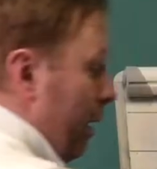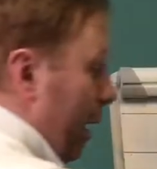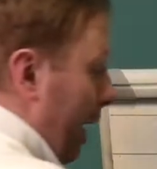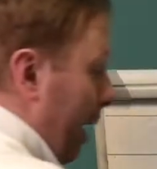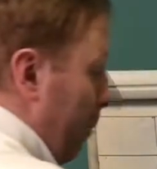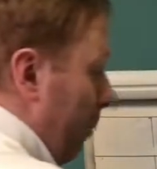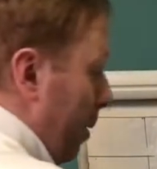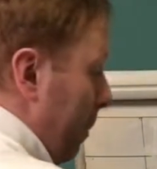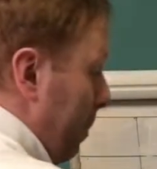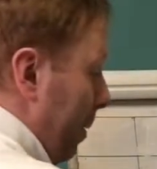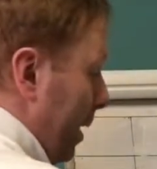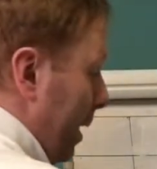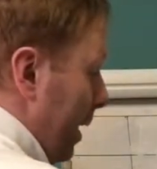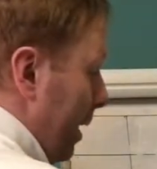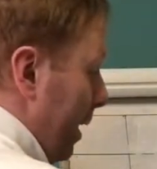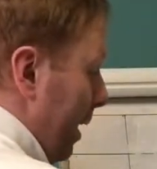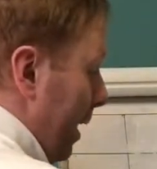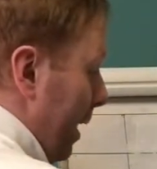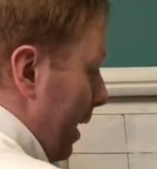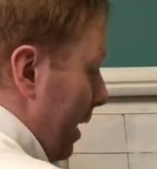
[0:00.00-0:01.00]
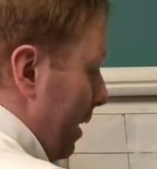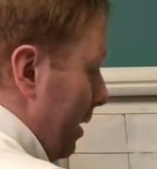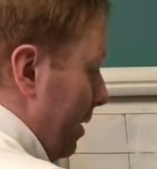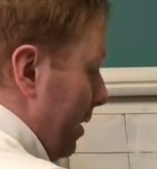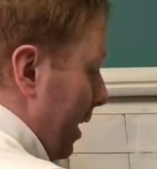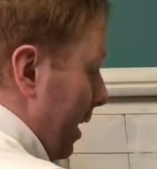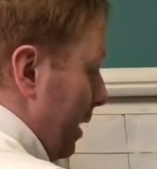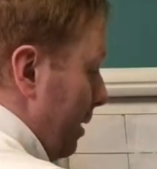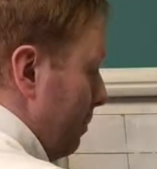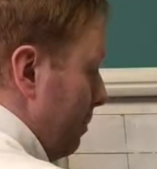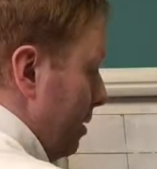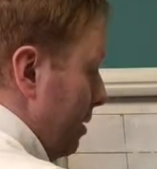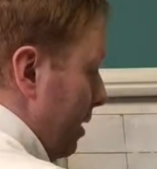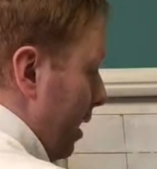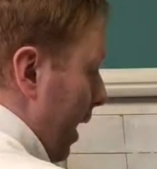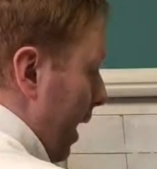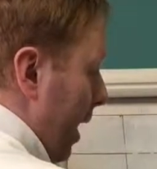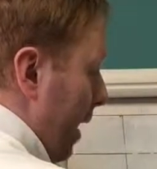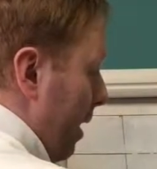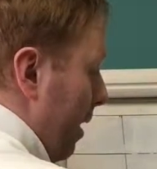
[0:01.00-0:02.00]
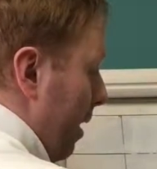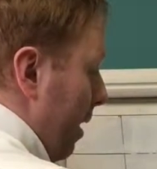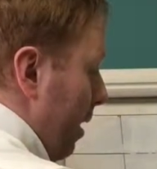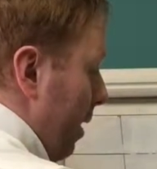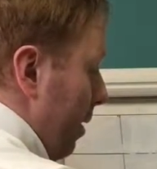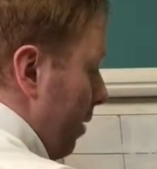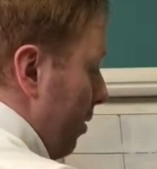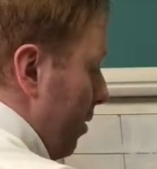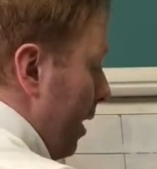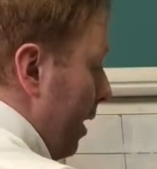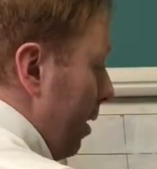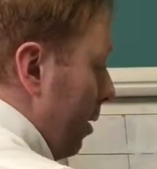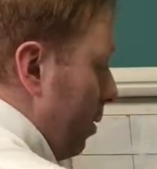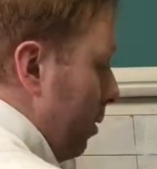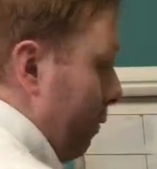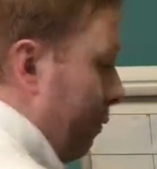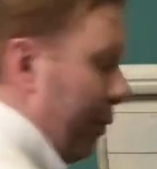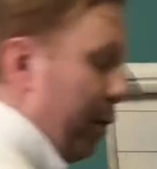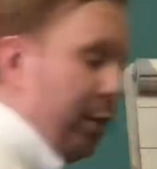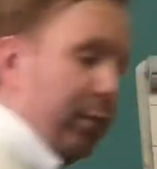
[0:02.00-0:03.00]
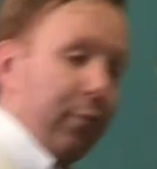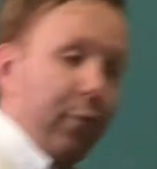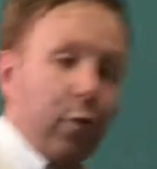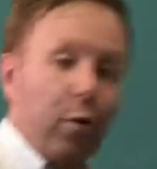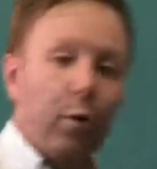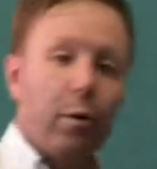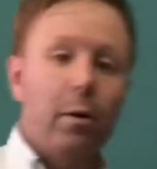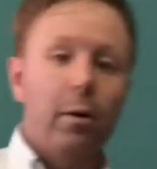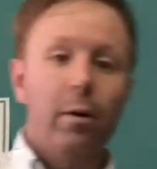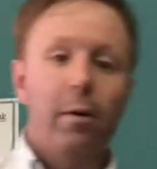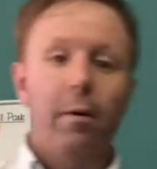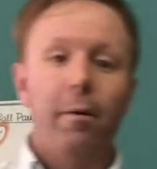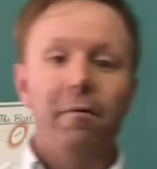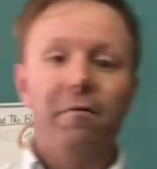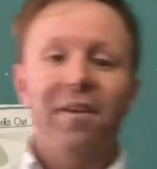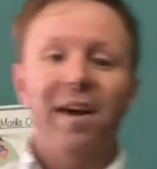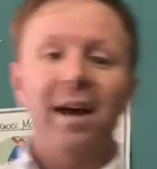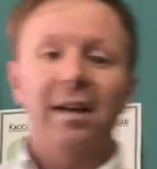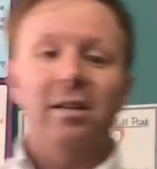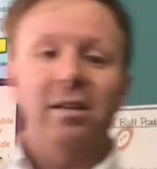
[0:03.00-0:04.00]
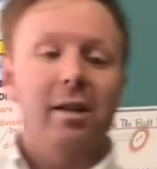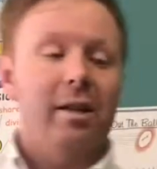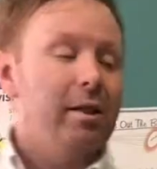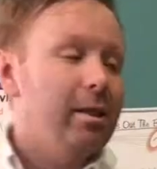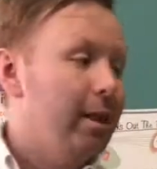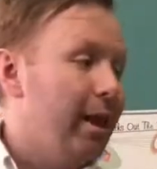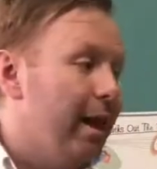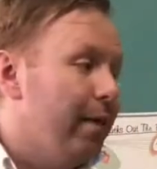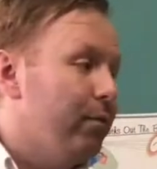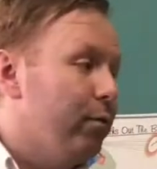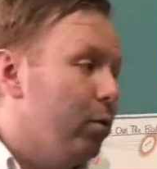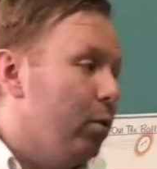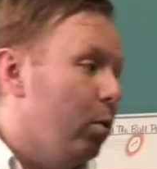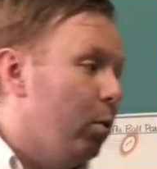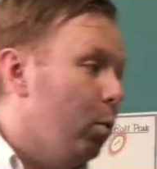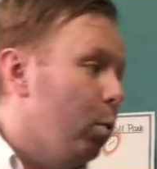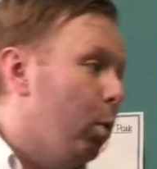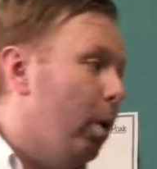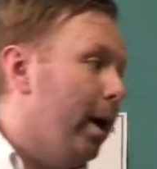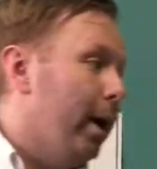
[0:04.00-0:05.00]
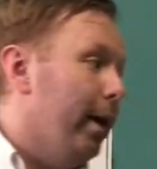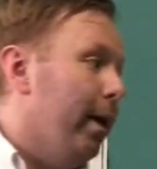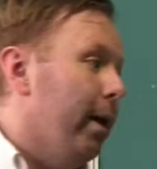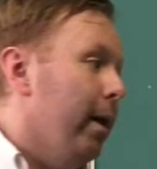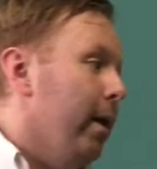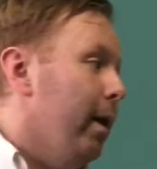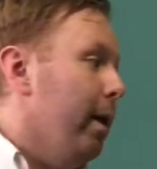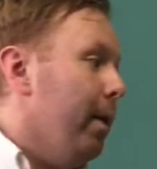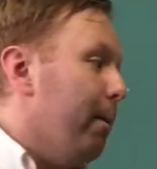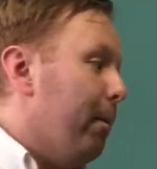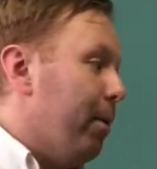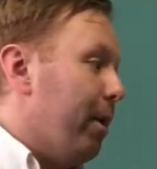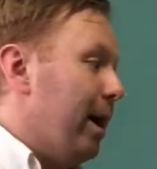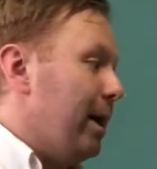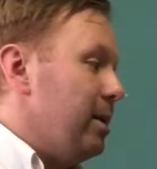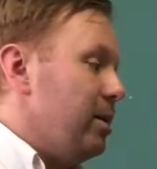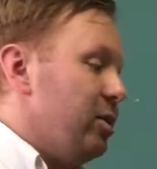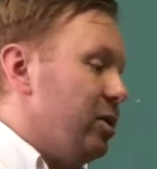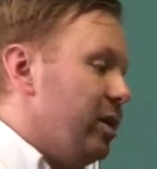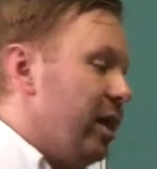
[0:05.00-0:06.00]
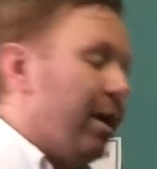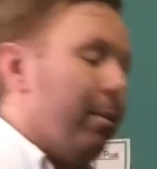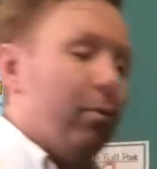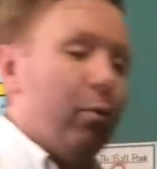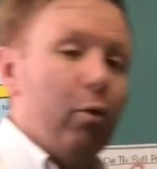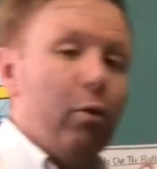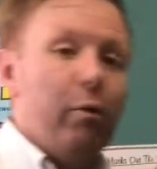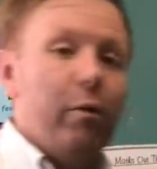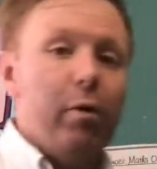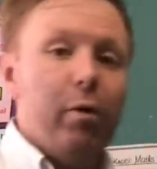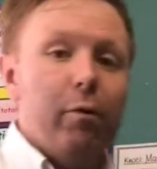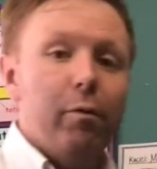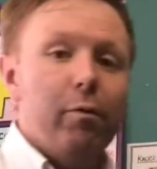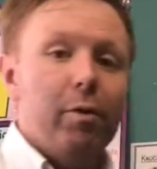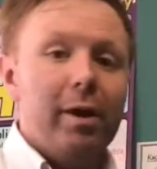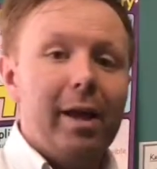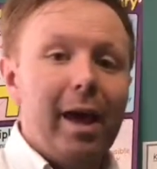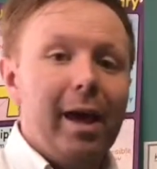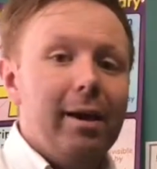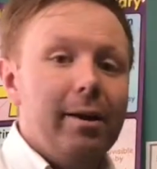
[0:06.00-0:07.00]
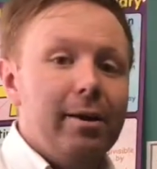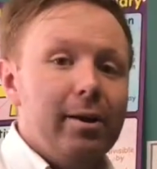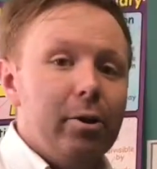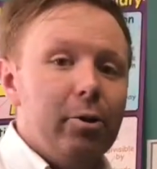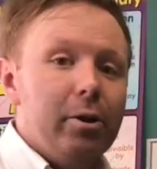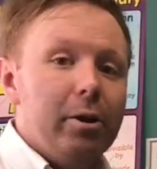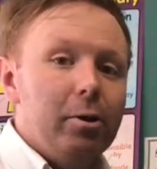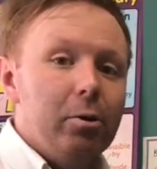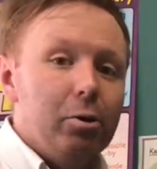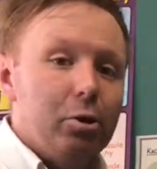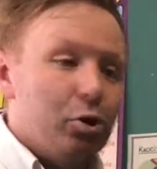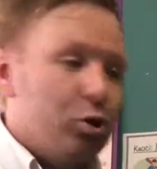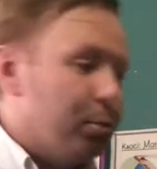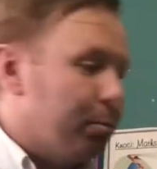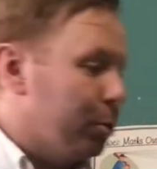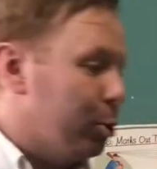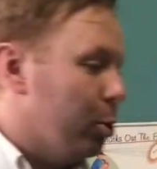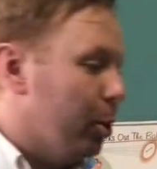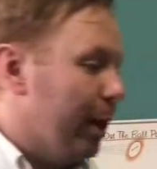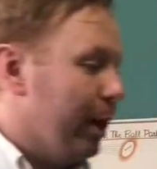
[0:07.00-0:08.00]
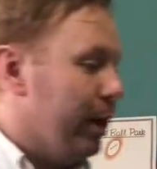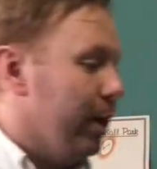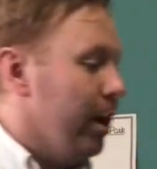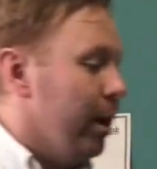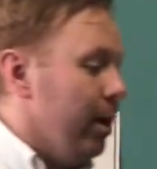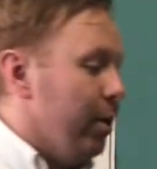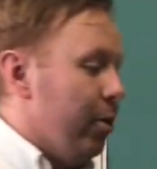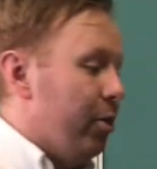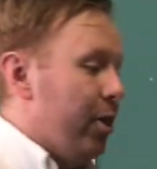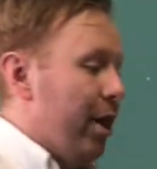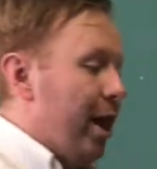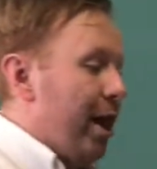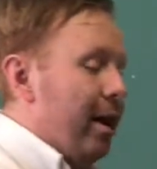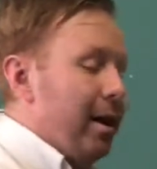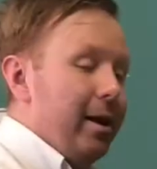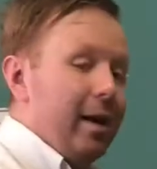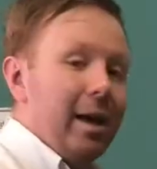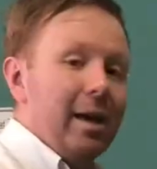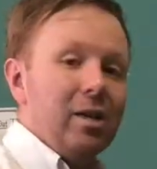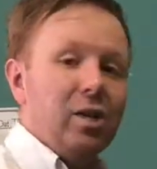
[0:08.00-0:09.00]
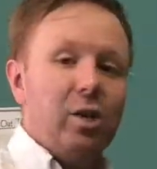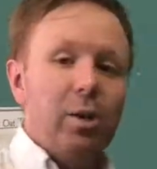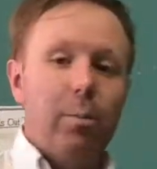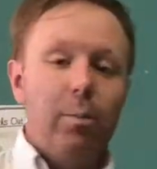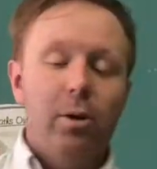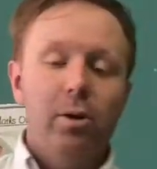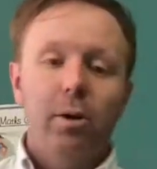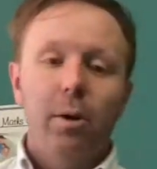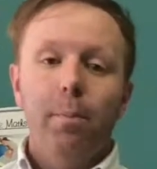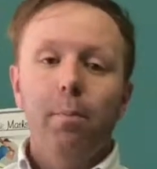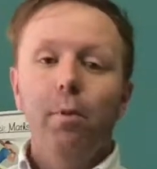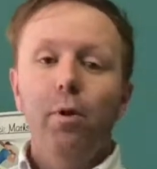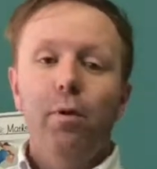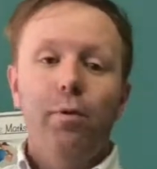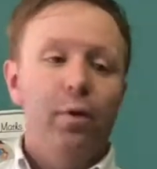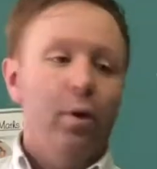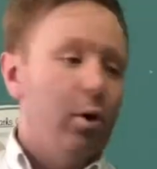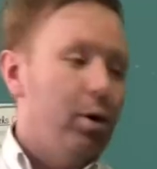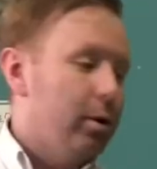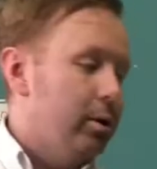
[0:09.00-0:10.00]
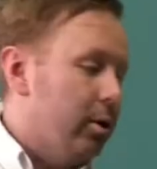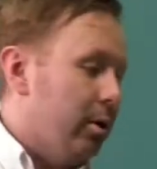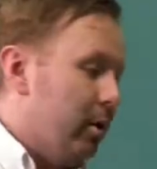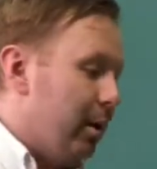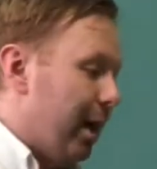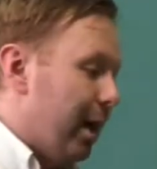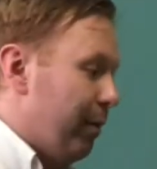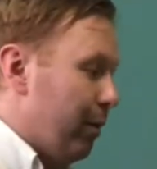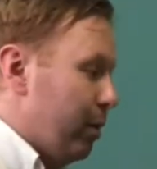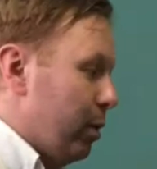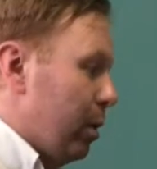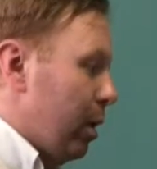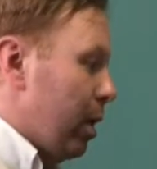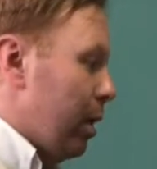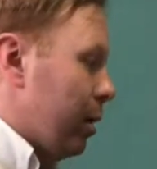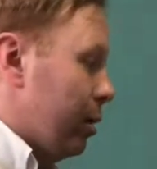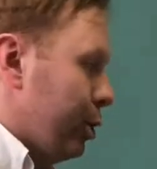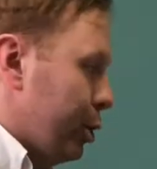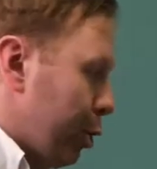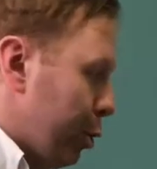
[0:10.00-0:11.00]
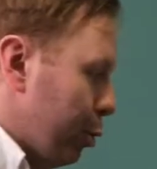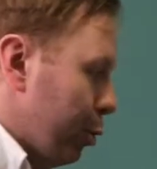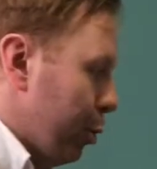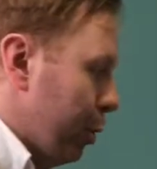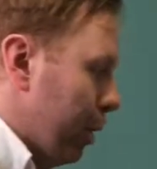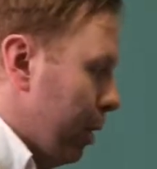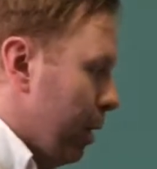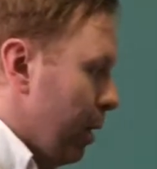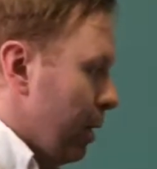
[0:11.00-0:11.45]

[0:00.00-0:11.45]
And we bring in 8 times 10. They are the first 4 facts in level 1. Practice them over and over again until you can do it super quick. Then get someone to move you on to level 2.